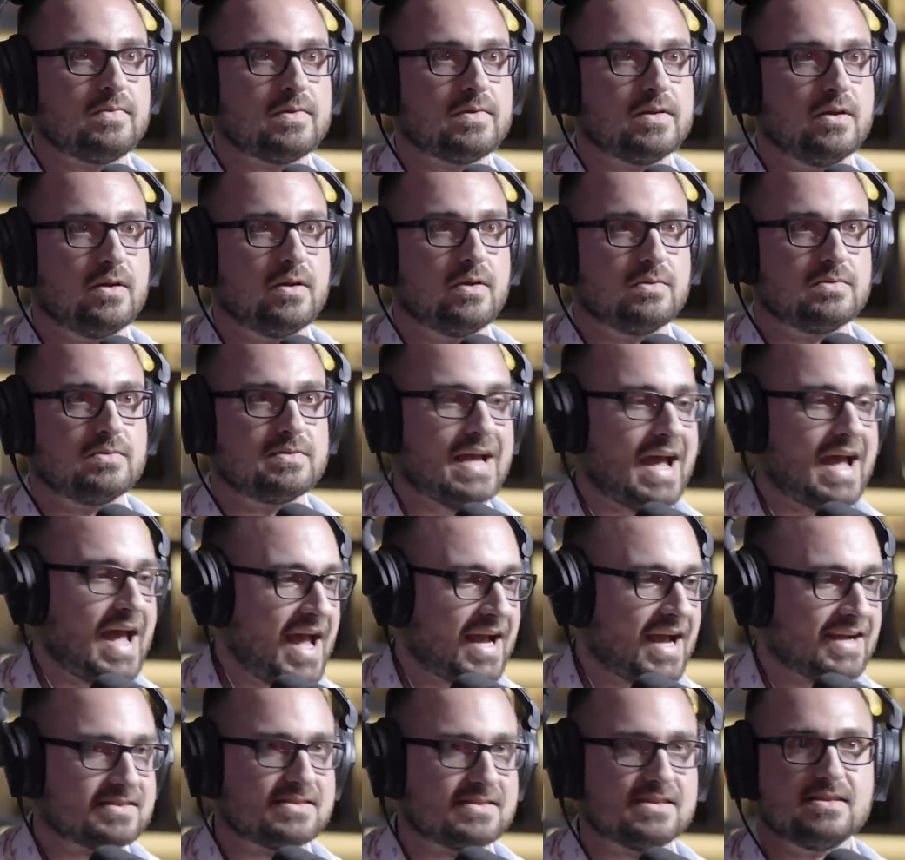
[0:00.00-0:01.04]
you know,
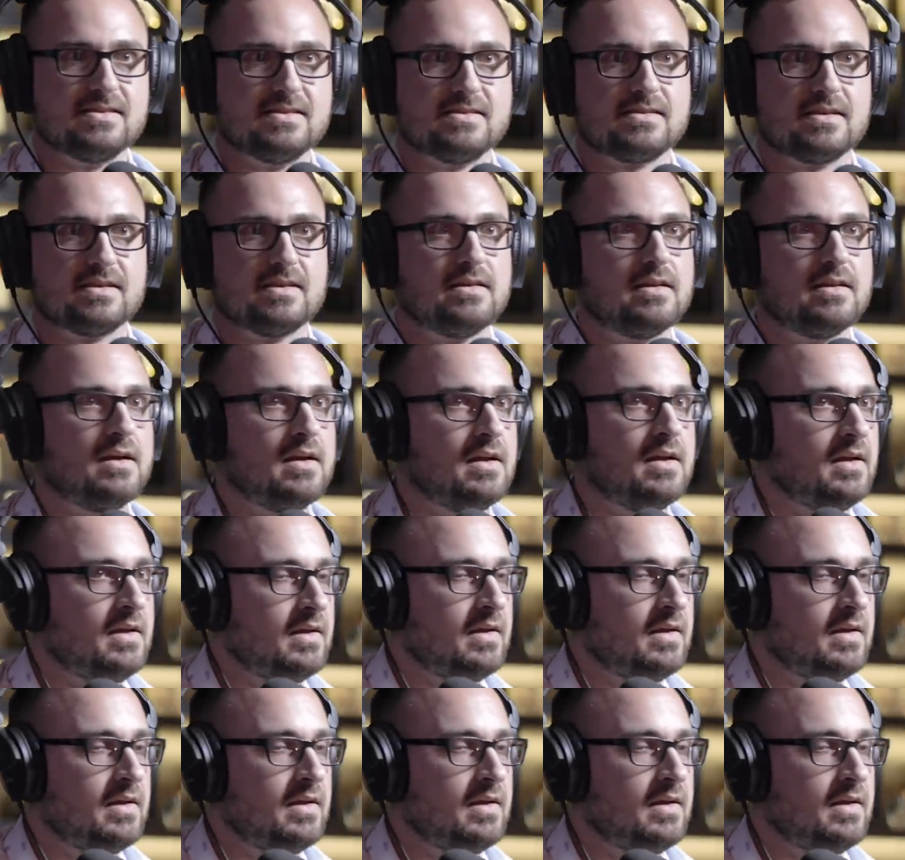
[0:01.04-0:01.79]
taxes and